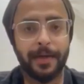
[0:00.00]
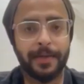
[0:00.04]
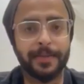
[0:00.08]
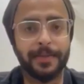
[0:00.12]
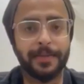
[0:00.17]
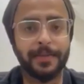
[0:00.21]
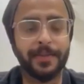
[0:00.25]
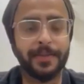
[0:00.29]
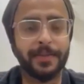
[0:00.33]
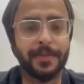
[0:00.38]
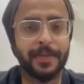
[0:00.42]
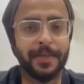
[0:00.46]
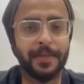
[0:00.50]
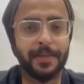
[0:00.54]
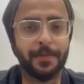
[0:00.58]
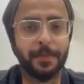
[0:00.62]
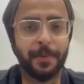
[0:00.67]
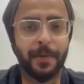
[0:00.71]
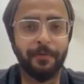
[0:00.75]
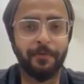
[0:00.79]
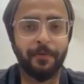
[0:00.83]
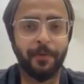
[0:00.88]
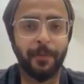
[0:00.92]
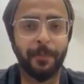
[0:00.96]
this is
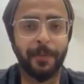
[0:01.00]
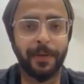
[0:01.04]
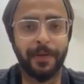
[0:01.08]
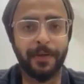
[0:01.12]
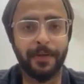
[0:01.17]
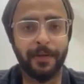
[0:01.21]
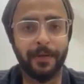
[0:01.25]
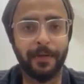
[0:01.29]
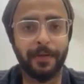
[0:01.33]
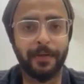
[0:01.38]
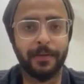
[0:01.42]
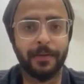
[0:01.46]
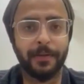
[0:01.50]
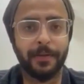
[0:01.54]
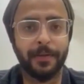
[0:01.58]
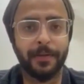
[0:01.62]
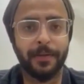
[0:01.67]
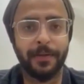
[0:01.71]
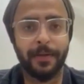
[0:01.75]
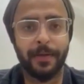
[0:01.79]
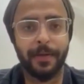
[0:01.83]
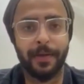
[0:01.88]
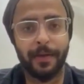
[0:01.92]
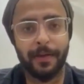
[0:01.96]
Tejbir from India.
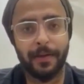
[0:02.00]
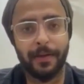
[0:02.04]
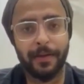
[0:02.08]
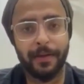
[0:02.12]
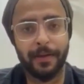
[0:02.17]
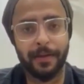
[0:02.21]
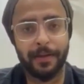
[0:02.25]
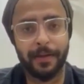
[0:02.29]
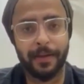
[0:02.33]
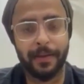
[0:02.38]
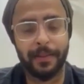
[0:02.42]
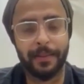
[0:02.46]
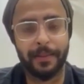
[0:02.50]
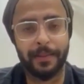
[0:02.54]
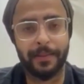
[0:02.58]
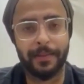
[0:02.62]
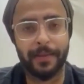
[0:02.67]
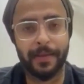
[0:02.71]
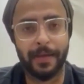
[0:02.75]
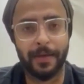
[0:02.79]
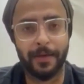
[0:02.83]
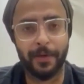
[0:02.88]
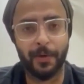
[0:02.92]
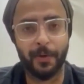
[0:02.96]

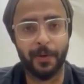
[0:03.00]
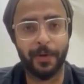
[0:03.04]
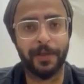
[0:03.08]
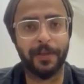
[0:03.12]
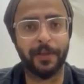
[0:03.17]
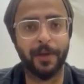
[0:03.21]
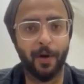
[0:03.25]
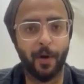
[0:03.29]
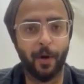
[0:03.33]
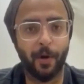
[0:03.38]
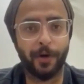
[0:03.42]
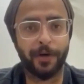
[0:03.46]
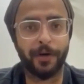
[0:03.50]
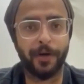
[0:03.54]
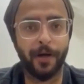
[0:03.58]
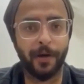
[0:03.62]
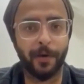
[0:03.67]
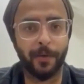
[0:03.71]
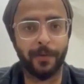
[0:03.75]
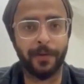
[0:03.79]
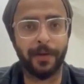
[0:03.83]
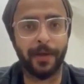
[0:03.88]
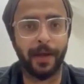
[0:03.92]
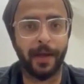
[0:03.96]
During the
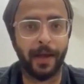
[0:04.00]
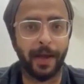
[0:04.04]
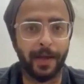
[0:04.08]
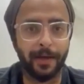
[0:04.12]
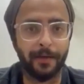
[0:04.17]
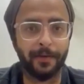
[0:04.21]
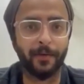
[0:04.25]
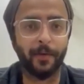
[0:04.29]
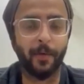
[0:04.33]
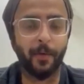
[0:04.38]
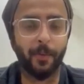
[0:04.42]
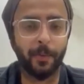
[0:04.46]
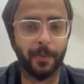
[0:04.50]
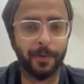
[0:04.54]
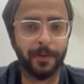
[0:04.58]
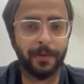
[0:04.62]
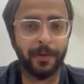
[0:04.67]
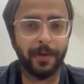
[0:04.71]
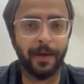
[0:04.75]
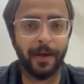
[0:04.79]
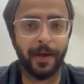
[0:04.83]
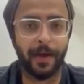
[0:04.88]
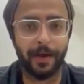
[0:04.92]
lockdown and COVID,